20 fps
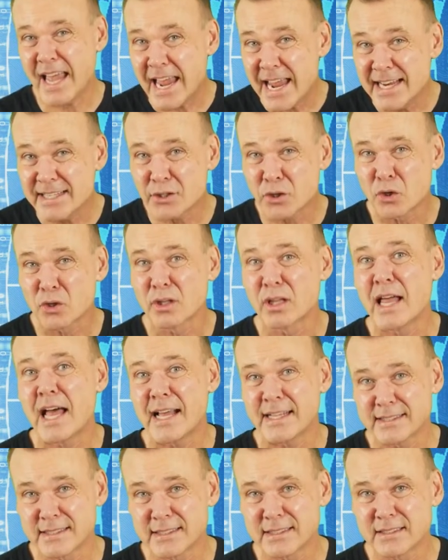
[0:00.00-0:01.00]
8 or
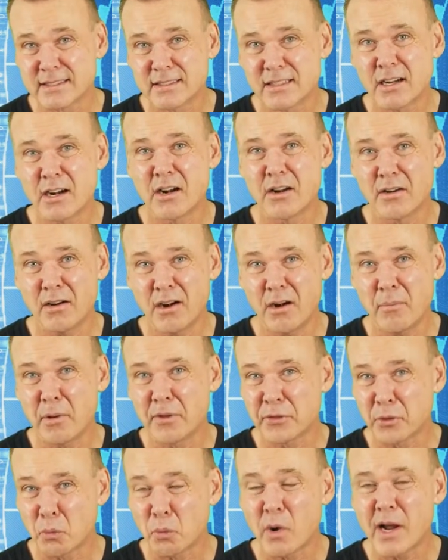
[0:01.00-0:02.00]
less are
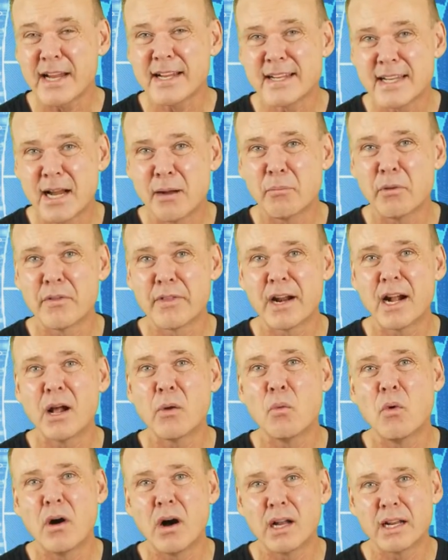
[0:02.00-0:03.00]
about the right number that I
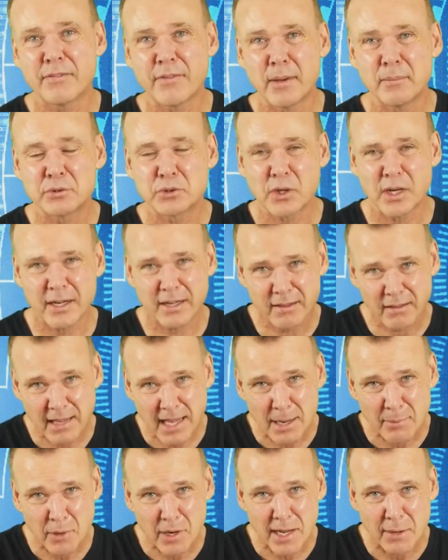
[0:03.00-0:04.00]
want if I'm trying to
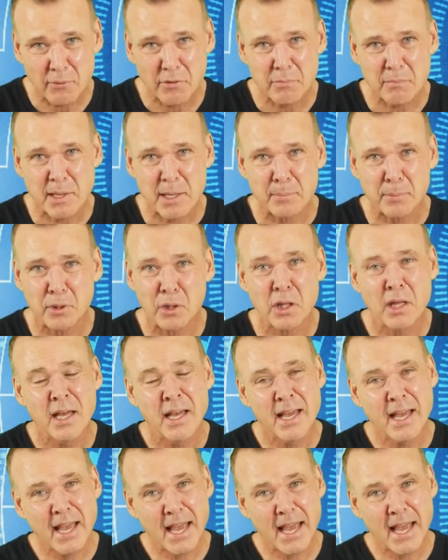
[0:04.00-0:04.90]
collaborate with people